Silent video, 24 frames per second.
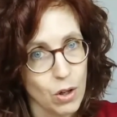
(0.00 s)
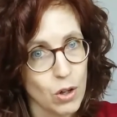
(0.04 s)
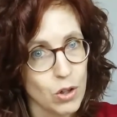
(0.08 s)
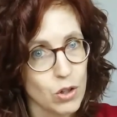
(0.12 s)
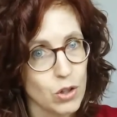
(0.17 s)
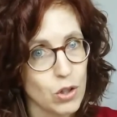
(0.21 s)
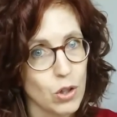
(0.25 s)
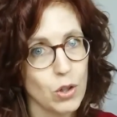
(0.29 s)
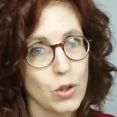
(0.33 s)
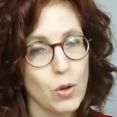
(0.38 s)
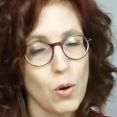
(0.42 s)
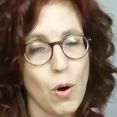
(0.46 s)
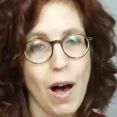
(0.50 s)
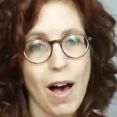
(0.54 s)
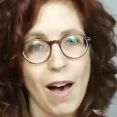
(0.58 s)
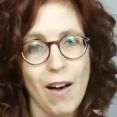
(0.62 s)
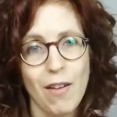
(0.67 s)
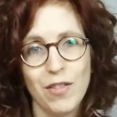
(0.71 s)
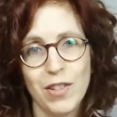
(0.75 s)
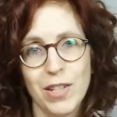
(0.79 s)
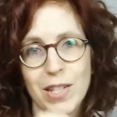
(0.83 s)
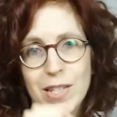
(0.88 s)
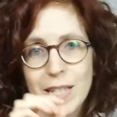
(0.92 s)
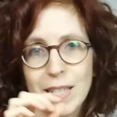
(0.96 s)
So you
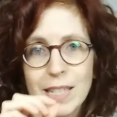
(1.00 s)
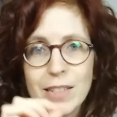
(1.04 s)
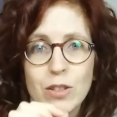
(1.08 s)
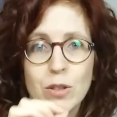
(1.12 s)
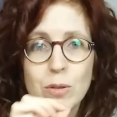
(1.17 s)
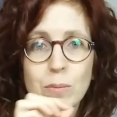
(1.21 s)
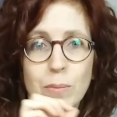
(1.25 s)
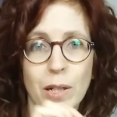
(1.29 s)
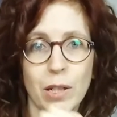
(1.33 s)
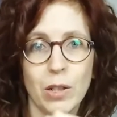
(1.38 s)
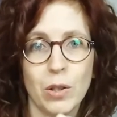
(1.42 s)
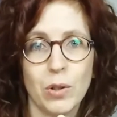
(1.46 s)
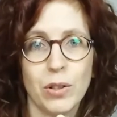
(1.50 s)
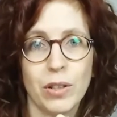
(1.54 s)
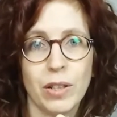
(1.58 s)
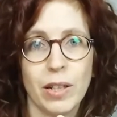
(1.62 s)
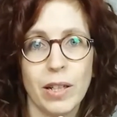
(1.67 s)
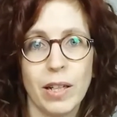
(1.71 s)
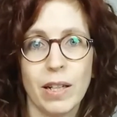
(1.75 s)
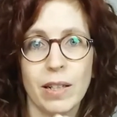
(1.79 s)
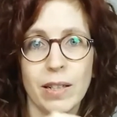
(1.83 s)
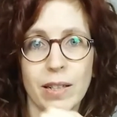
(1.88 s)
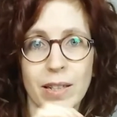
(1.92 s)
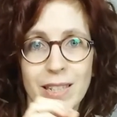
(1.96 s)
have this little
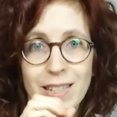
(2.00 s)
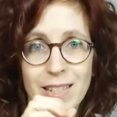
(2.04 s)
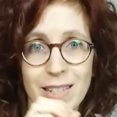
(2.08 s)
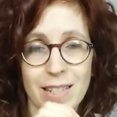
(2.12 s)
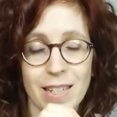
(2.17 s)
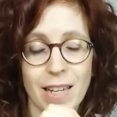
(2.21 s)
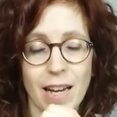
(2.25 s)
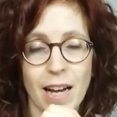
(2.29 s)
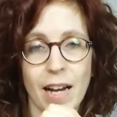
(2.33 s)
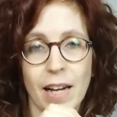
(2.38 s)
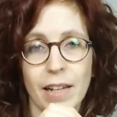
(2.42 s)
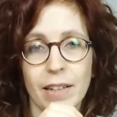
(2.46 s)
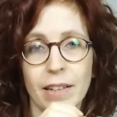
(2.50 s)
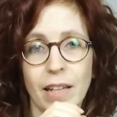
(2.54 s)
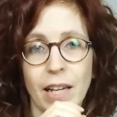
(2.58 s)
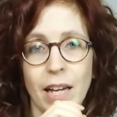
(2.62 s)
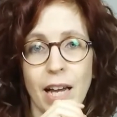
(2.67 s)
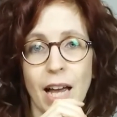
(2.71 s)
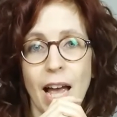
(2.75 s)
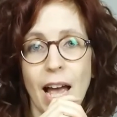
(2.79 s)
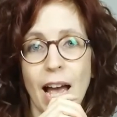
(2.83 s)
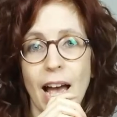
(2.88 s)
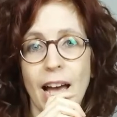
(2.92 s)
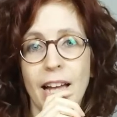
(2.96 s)
melody inside,
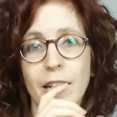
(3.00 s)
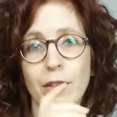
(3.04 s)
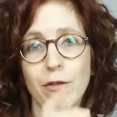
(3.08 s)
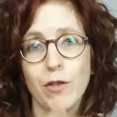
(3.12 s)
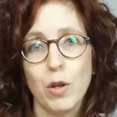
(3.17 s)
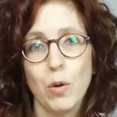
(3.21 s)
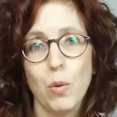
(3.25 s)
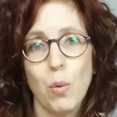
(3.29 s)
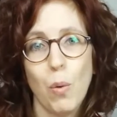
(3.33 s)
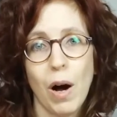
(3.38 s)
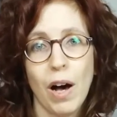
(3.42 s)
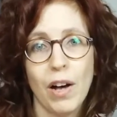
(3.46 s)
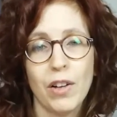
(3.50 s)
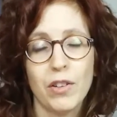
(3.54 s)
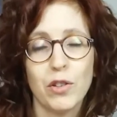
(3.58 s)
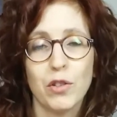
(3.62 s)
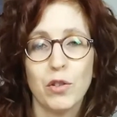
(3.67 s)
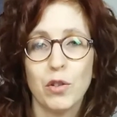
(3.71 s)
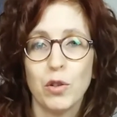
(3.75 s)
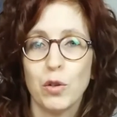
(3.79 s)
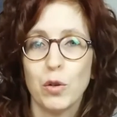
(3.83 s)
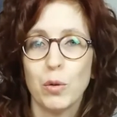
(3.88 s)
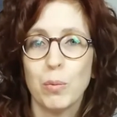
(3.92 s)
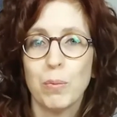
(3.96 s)
and if you want
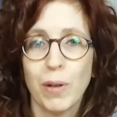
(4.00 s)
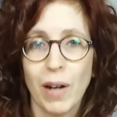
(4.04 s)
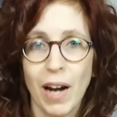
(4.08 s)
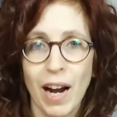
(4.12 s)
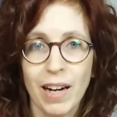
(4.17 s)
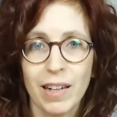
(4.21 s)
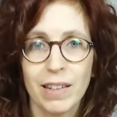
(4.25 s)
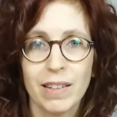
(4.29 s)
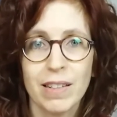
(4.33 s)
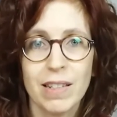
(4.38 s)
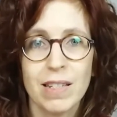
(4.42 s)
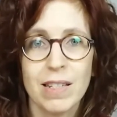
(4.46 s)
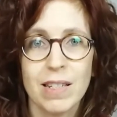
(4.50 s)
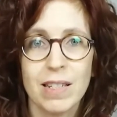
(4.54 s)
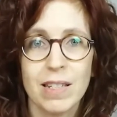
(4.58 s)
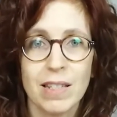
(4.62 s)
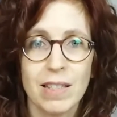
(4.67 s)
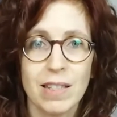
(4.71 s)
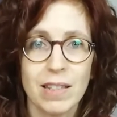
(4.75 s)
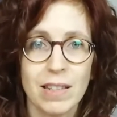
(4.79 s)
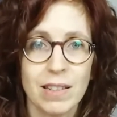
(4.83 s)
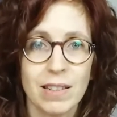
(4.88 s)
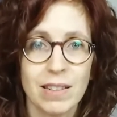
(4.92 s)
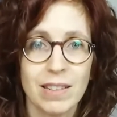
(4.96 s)
to
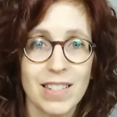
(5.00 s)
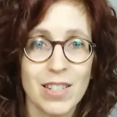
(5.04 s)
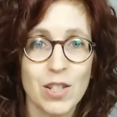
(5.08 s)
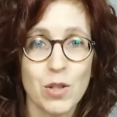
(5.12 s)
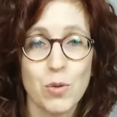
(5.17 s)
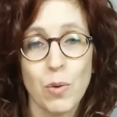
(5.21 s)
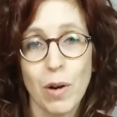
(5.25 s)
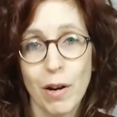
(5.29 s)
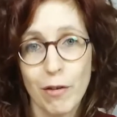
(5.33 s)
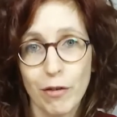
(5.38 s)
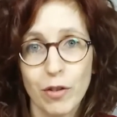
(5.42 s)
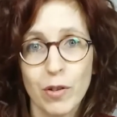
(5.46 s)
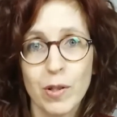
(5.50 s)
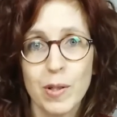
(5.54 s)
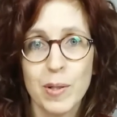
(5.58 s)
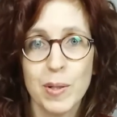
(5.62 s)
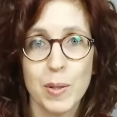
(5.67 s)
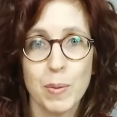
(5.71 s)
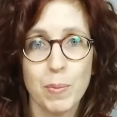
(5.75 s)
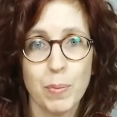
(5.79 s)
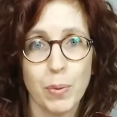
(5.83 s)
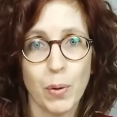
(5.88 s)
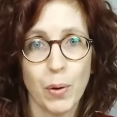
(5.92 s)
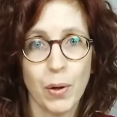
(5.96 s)
practice this
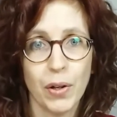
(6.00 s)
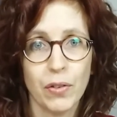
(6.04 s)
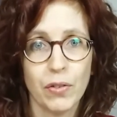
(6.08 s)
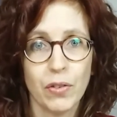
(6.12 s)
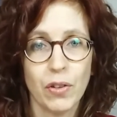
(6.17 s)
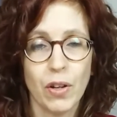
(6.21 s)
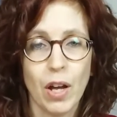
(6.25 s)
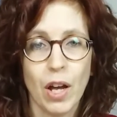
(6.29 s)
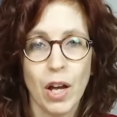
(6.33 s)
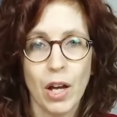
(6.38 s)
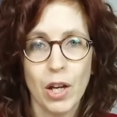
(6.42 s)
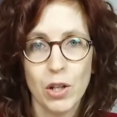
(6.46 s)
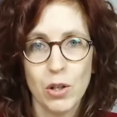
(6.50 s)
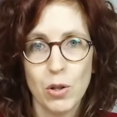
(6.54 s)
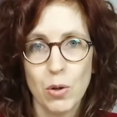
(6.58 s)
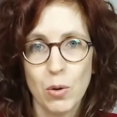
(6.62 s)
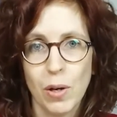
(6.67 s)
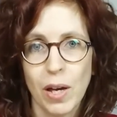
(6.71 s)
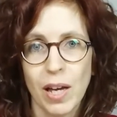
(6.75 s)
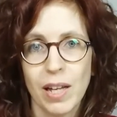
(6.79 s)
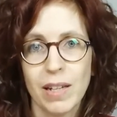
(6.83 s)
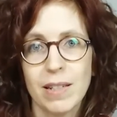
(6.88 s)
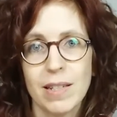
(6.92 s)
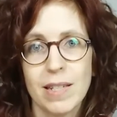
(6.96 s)
reference point, you
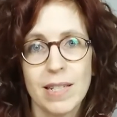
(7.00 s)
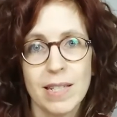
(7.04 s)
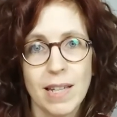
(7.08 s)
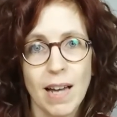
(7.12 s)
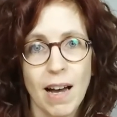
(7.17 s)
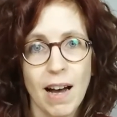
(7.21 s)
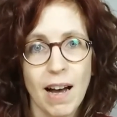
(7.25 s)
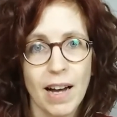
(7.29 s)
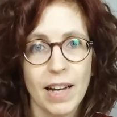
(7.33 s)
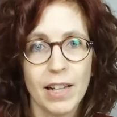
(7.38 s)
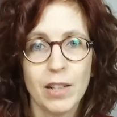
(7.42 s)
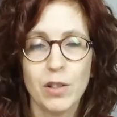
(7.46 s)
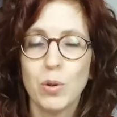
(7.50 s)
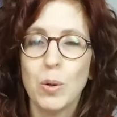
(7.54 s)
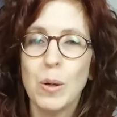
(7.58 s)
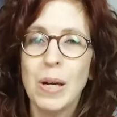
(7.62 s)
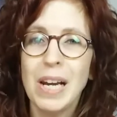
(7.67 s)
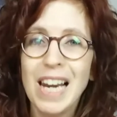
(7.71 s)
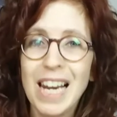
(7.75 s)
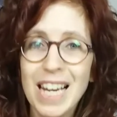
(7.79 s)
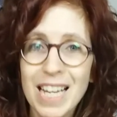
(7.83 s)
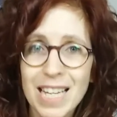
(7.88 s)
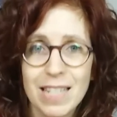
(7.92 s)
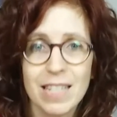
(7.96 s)
can decide to
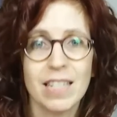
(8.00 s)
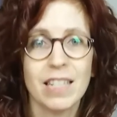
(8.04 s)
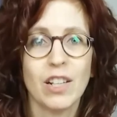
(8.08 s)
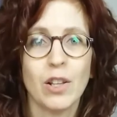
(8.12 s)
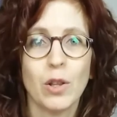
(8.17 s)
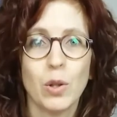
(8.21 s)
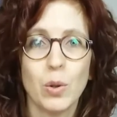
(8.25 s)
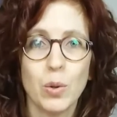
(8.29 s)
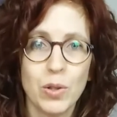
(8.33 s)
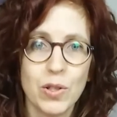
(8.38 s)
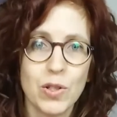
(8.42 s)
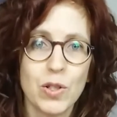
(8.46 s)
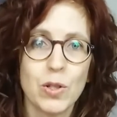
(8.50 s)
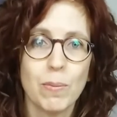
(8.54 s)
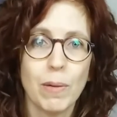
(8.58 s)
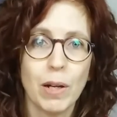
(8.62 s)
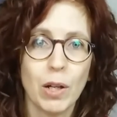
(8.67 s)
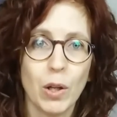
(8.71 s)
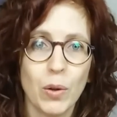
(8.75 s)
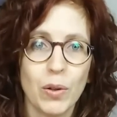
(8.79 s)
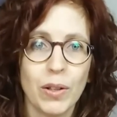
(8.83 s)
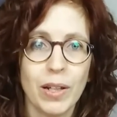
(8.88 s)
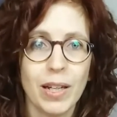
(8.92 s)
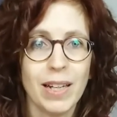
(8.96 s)
listen to this
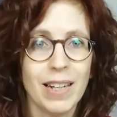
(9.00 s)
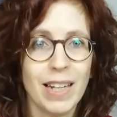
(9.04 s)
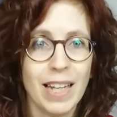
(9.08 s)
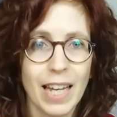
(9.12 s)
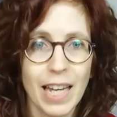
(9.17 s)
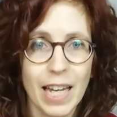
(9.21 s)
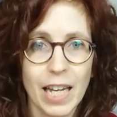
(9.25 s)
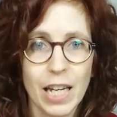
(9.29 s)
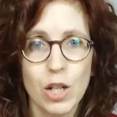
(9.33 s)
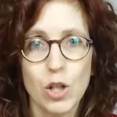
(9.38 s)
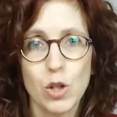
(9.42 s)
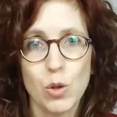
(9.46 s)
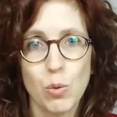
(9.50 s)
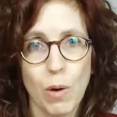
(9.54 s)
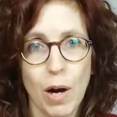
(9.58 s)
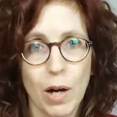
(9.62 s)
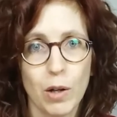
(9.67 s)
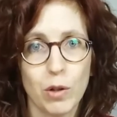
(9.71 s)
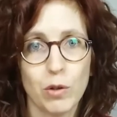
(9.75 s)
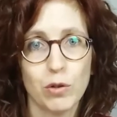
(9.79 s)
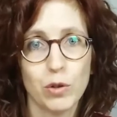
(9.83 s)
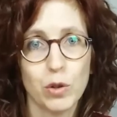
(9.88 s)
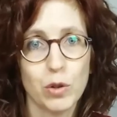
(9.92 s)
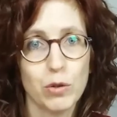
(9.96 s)
melody in each
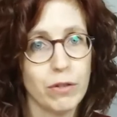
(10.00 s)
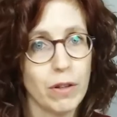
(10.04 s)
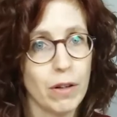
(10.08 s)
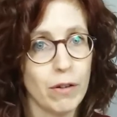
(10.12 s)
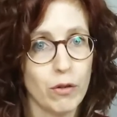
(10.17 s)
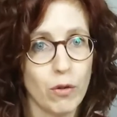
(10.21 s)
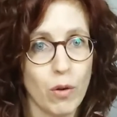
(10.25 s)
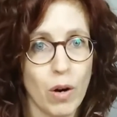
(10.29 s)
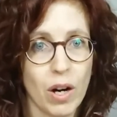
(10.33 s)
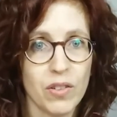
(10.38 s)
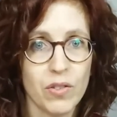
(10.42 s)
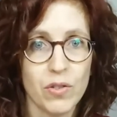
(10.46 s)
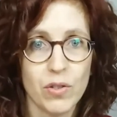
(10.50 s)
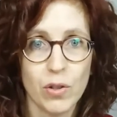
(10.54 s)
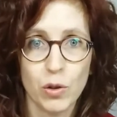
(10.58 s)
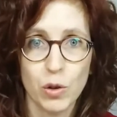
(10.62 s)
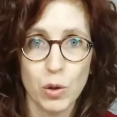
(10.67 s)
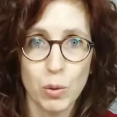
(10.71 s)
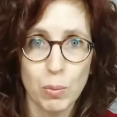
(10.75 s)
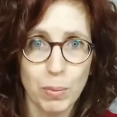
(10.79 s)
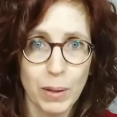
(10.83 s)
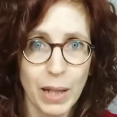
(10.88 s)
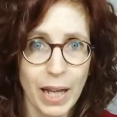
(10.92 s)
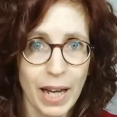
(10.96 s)
one of 2-5-1s that
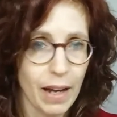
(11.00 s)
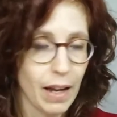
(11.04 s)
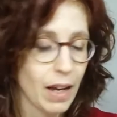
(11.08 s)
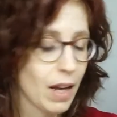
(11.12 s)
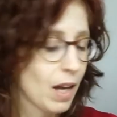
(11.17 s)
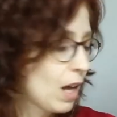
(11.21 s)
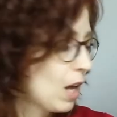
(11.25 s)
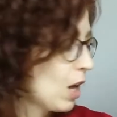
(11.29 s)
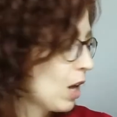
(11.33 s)
you play.